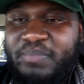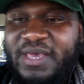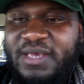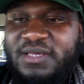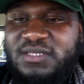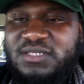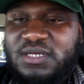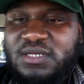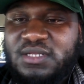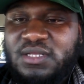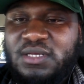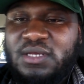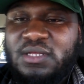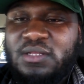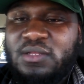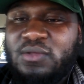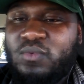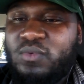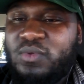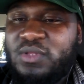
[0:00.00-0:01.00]
Basically,
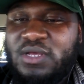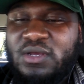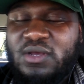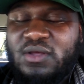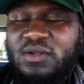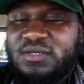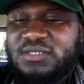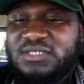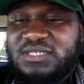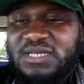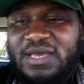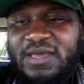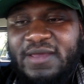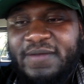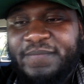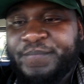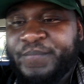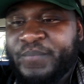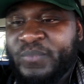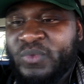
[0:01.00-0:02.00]
they're going to say,